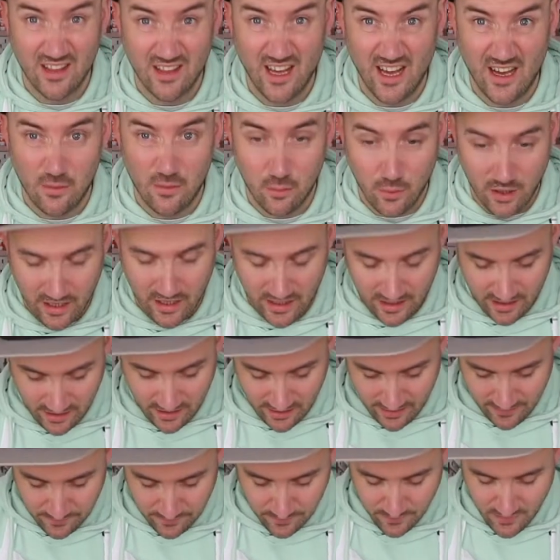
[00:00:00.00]
that
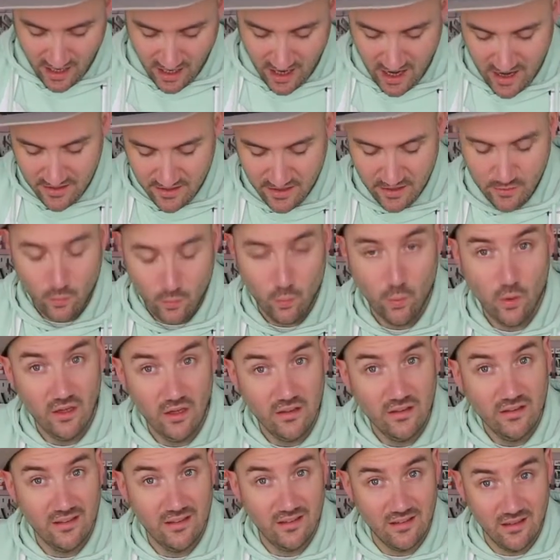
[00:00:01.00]
way, and then
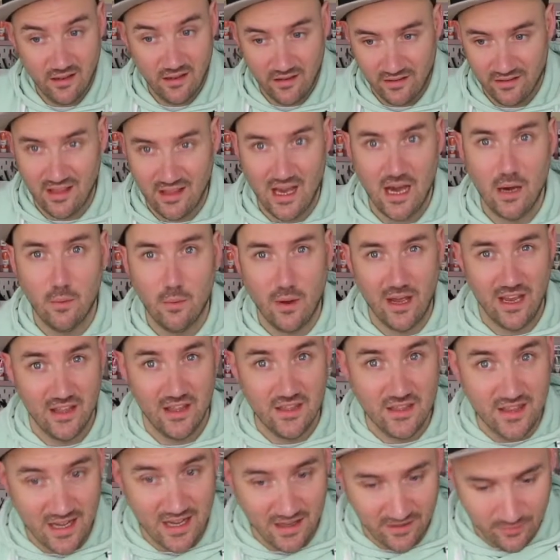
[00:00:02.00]
1 slice that way,
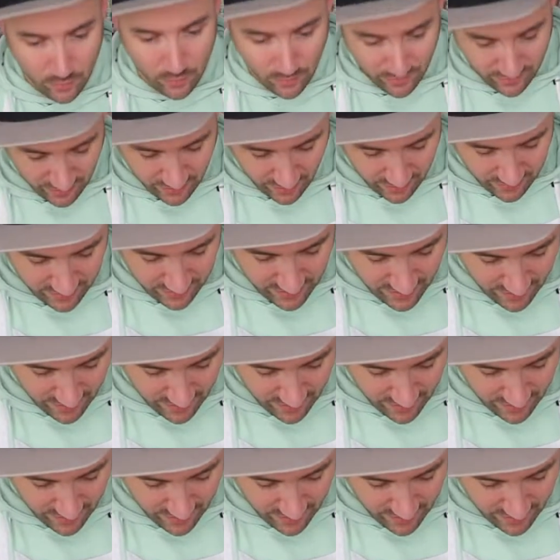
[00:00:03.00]
and that's what's going to